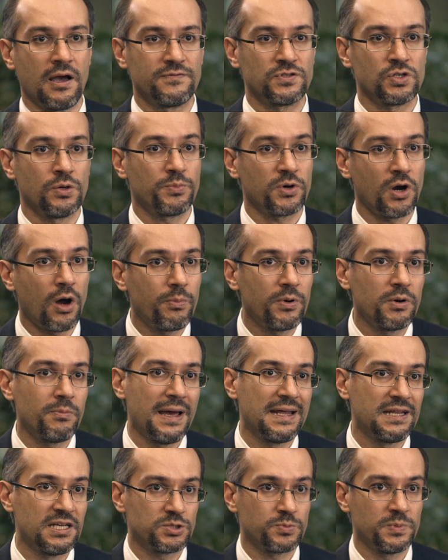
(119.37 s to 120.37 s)
So proper
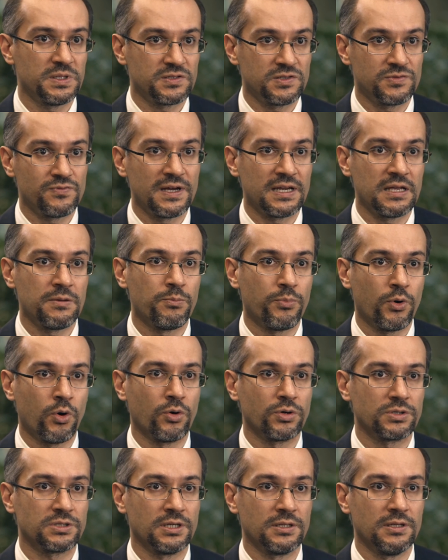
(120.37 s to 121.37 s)
management is very
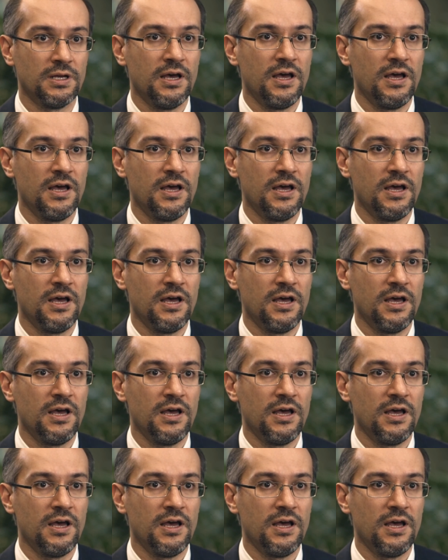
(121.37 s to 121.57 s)
important.